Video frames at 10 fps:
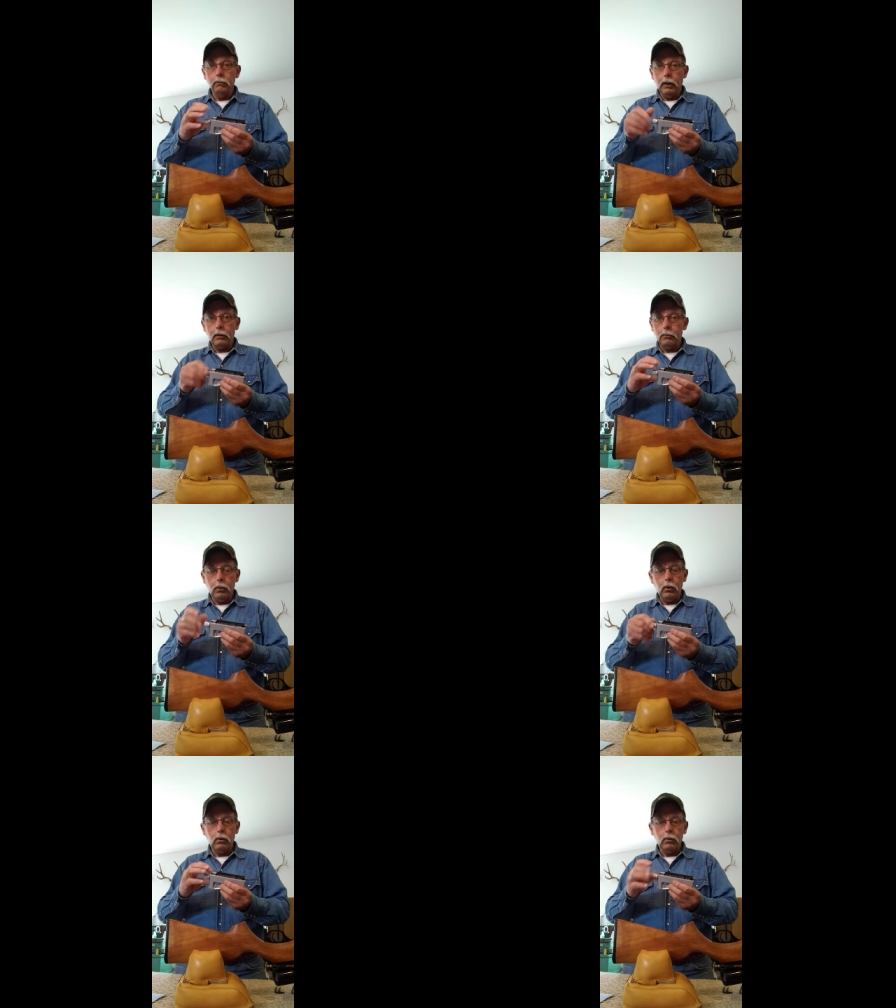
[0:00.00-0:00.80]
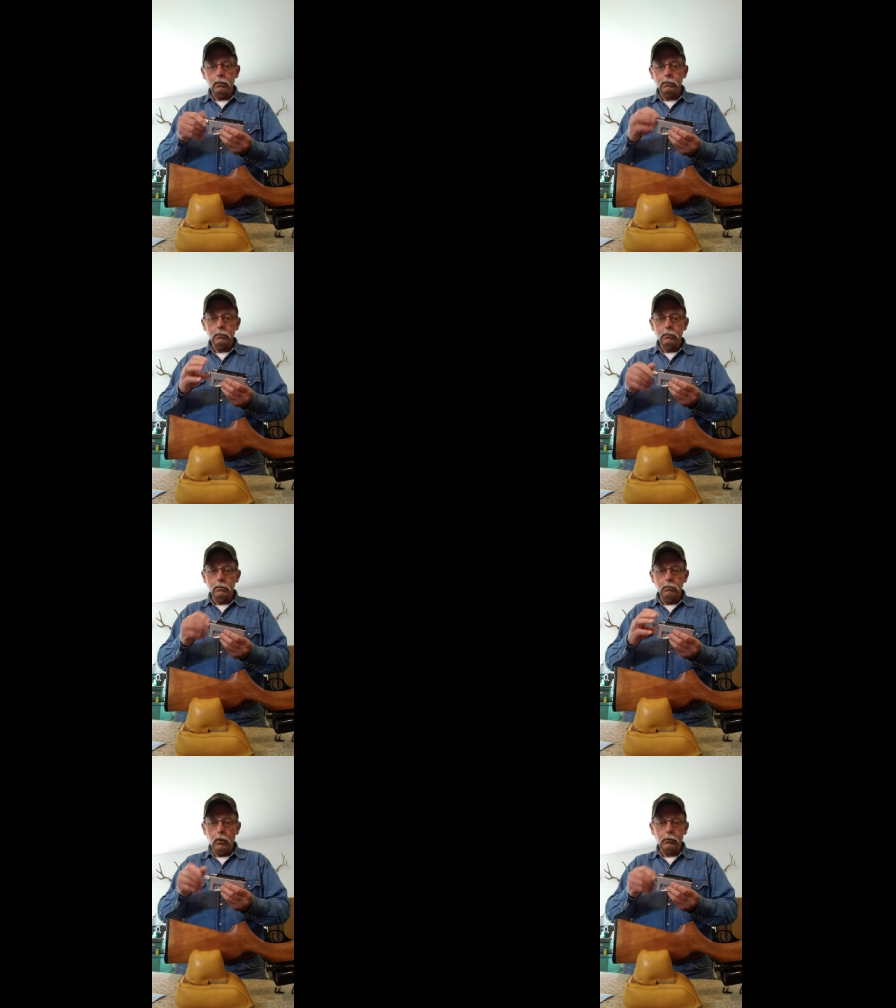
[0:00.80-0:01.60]
length of pole,
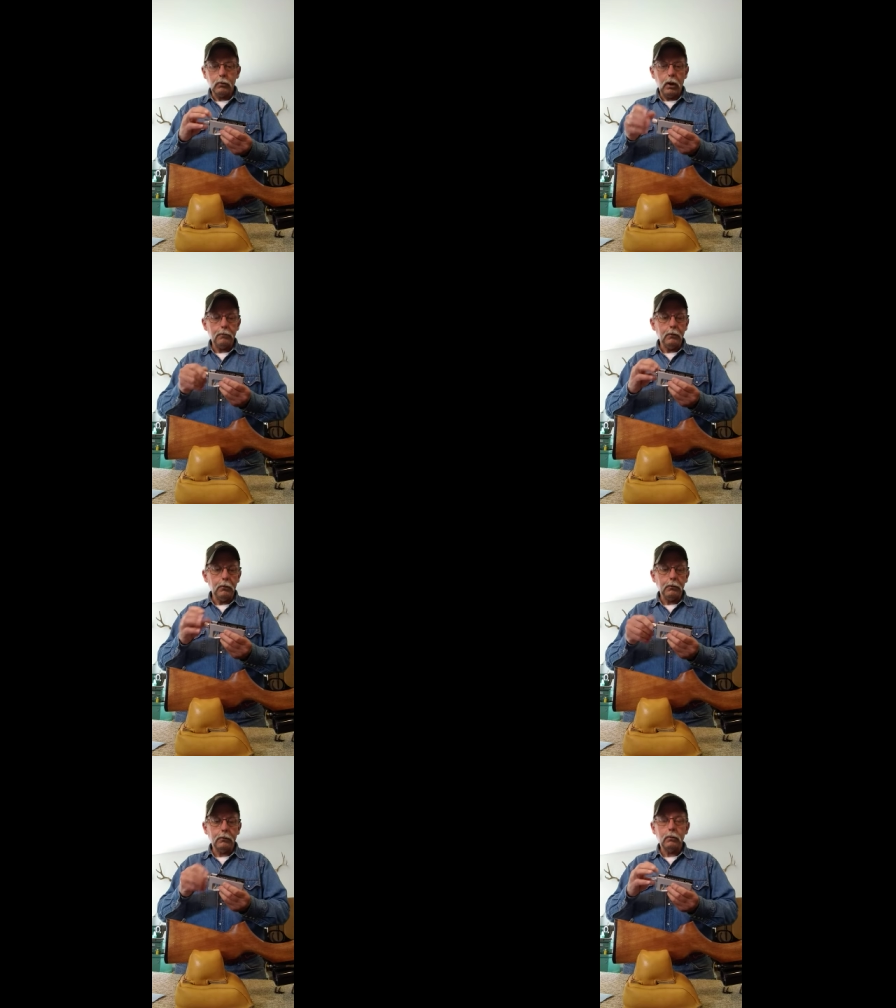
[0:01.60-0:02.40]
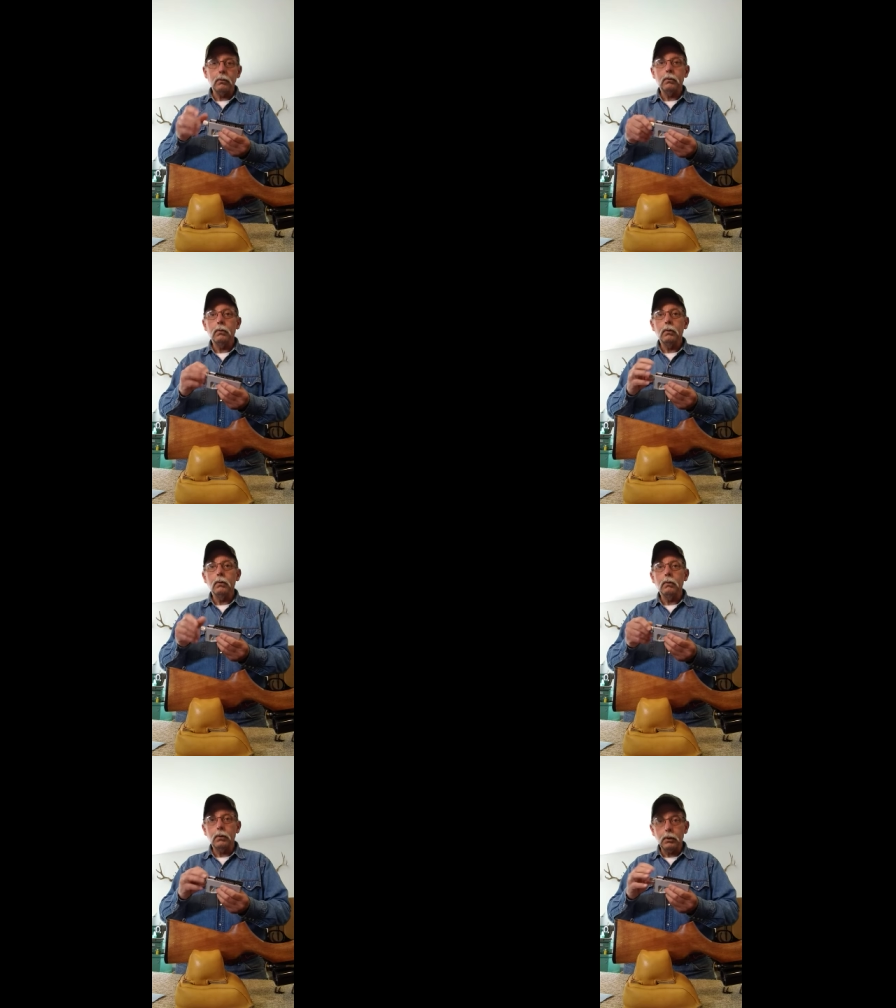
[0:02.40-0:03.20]
most rifles,
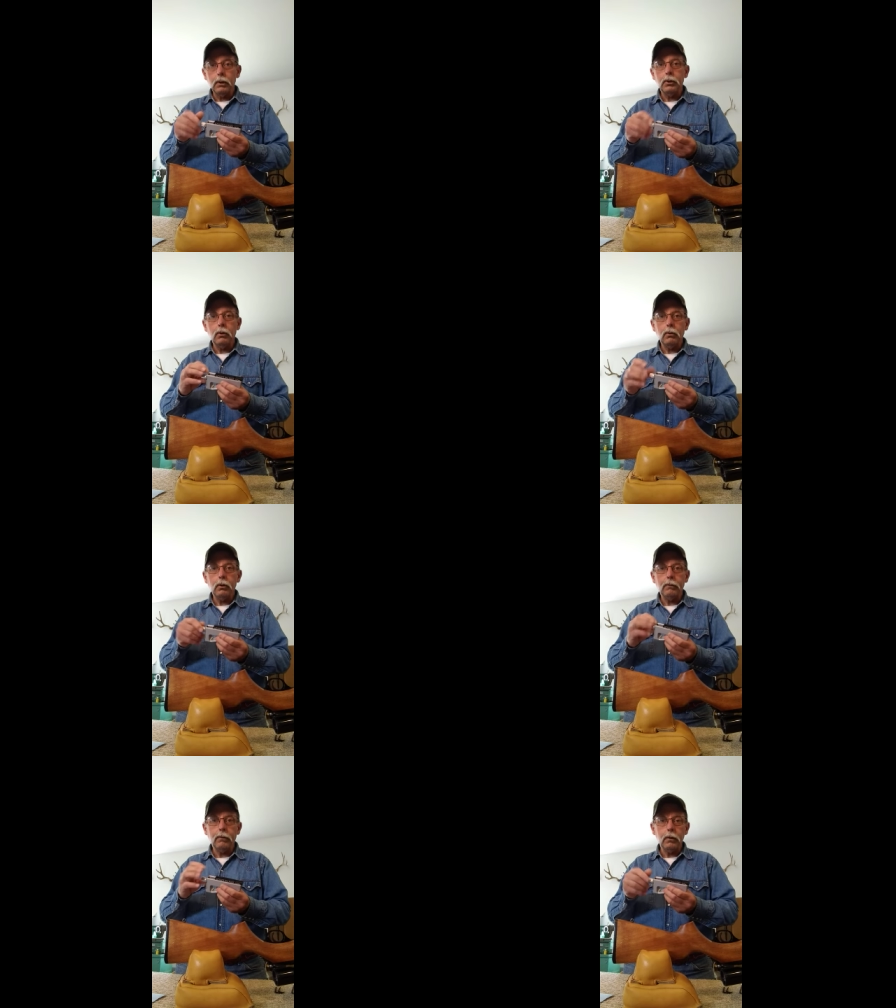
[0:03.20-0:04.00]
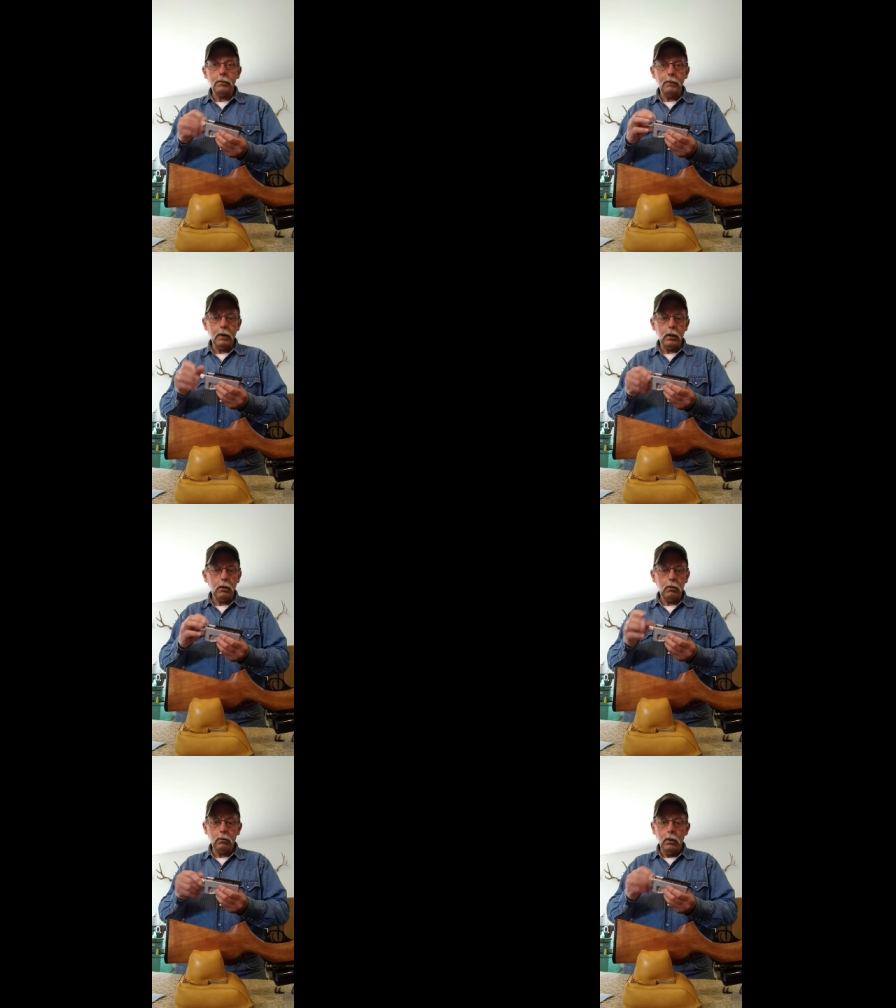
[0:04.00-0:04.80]
which I showed in the first
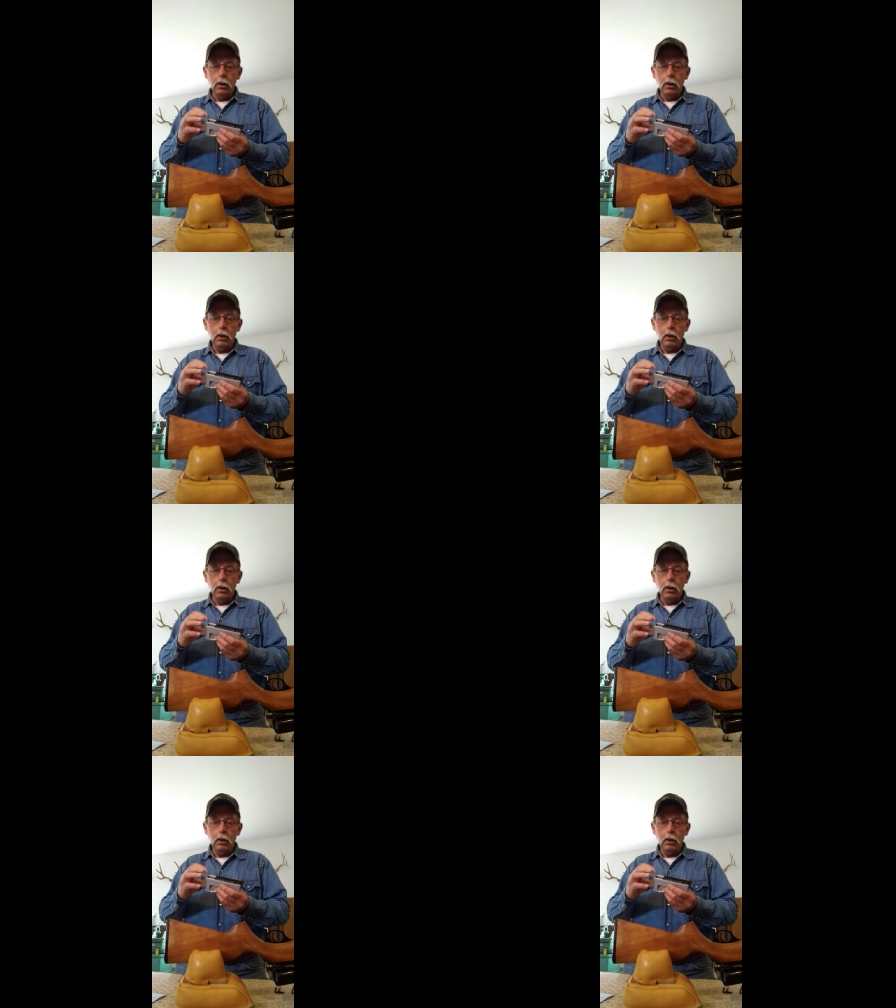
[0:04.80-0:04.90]
video,